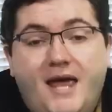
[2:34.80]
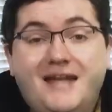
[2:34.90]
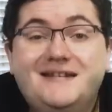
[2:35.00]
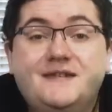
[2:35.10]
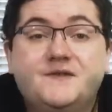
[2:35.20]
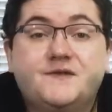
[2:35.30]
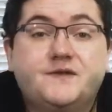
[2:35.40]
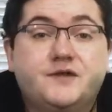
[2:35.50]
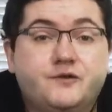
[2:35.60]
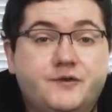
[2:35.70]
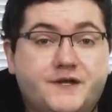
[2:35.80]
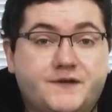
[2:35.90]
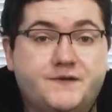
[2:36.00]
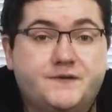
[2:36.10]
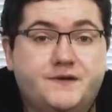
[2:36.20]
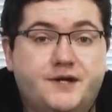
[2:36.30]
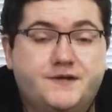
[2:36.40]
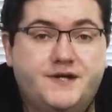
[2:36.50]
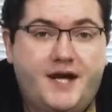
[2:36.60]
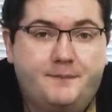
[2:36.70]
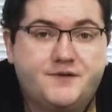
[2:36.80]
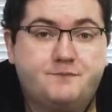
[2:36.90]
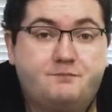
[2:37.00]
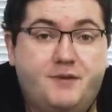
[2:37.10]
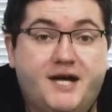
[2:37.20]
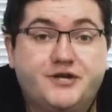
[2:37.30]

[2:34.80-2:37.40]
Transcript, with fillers: Any serious attempt by